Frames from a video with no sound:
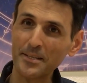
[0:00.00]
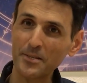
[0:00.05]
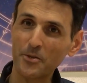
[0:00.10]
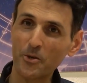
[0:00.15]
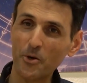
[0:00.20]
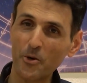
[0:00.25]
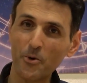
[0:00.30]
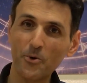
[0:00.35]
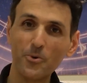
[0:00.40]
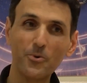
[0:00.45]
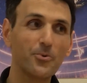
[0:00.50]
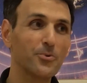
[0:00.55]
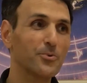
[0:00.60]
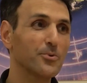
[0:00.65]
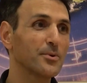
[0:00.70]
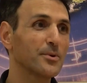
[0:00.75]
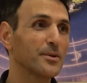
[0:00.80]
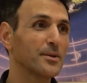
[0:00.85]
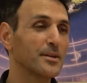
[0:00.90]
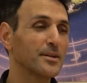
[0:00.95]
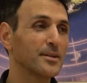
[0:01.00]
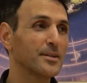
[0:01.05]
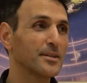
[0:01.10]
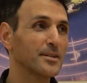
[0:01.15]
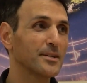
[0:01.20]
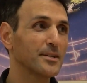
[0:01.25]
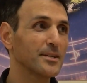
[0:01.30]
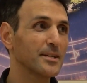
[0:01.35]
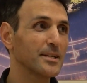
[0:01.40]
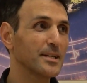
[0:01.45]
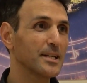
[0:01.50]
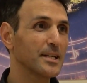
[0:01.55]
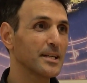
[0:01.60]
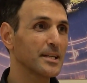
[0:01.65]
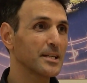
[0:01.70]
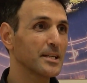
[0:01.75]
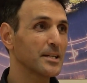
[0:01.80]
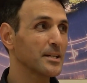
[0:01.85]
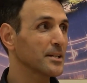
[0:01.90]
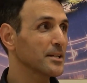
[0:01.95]
go
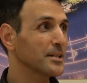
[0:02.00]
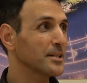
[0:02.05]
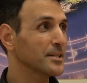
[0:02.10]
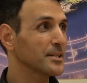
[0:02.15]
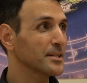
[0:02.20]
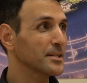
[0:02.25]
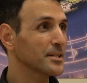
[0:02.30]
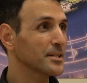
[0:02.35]
to